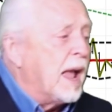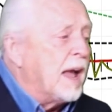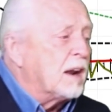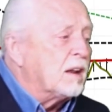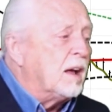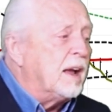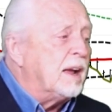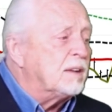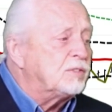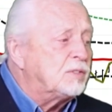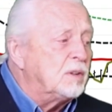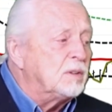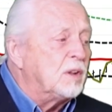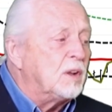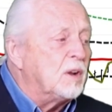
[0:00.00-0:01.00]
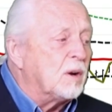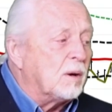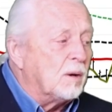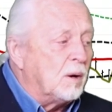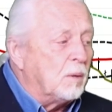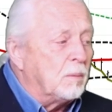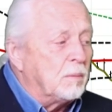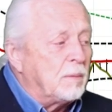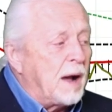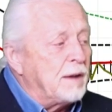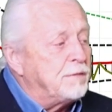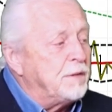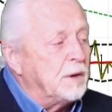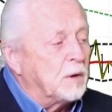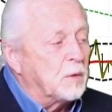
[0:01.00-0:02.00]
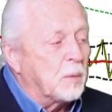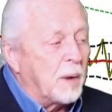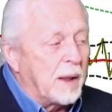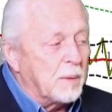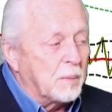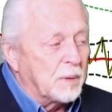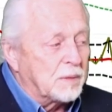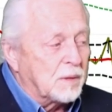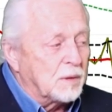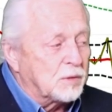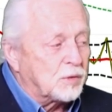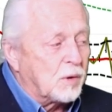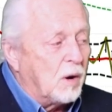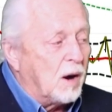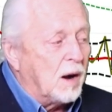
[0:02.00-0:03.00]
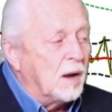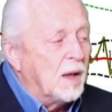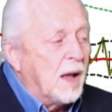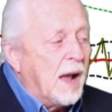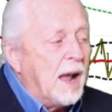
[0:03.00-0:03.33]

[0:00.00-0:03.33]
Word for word: And last in the euro, I feel great with this call.